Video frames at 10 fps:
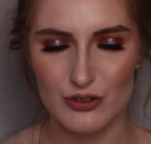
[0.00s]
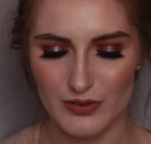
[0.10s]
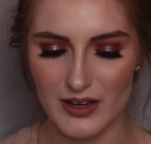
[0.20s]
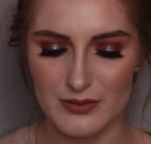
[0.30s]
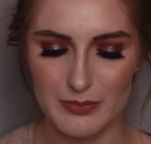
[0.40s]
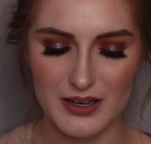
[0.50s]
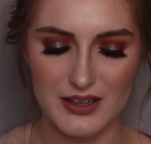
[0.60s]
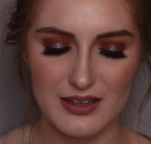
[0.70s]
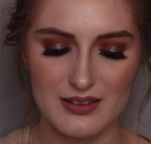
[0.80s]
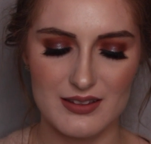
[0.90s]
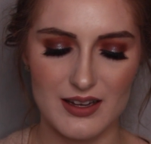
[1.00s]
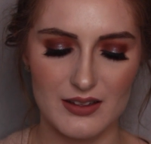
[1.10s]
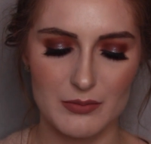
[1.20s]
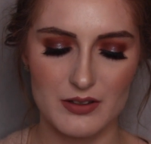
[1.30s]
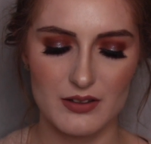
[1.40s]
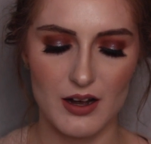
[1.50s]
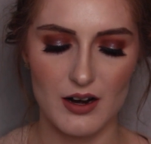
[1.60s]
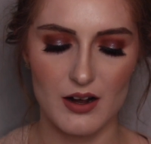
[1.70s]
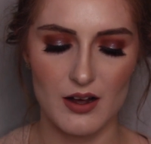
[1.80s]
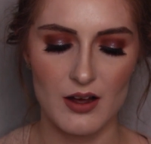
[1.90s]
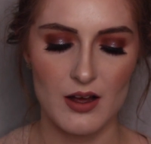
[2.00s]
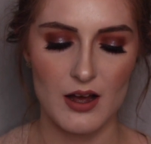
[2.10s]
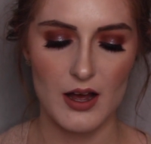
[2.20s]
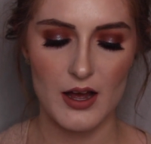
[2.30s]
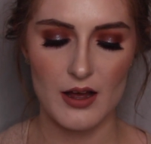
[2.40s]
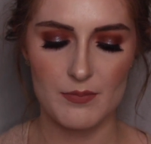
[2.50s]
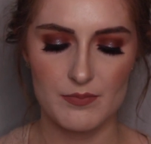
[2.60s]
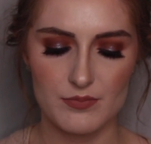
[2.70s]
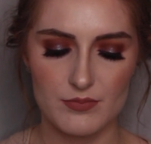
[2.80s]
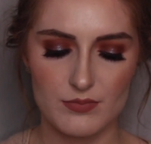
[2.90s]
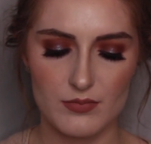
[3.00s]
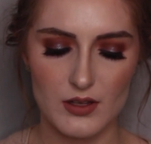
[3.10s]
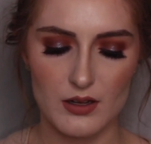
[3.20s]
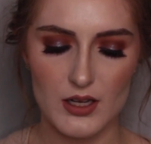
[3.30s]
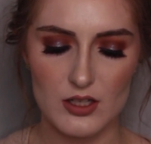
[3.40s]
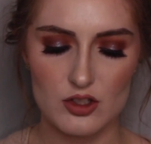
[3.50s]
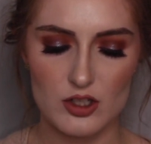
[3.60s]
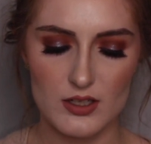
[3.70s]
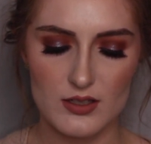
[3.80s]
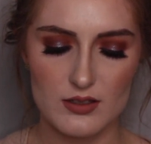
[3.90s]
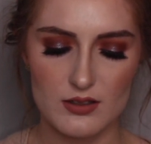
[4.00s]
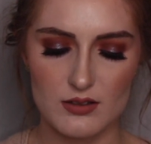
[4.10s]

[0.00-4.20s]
Faced Better Than Sex mascara. It's just